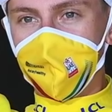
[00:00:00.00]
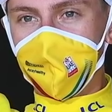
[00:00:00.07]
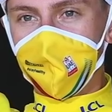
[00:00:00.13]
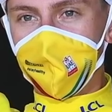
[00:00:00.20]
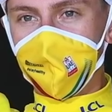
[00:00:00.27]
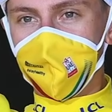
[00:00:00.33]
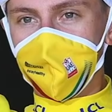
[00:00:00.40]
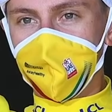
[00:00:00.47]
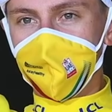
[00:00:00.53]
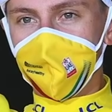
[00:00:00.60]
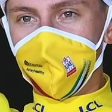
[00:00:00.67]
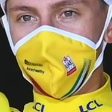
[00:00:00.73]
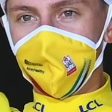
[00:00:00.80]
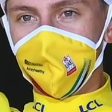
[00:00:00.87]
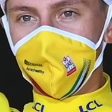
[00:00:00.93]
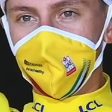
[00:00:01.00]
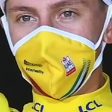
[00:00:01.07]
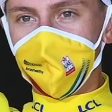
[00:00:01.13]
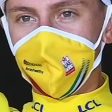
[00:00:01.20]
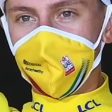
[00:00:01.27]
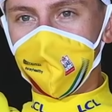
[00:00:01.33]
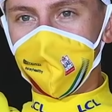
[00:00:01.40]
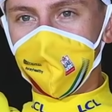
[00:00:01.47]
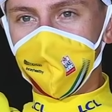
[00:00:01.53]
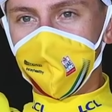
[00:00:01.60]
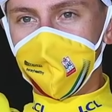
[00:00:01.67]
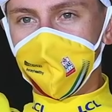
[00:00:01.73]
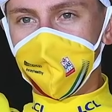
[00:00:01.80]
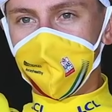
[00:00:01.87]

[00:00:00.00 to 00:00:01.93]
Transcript: although as we record this, that is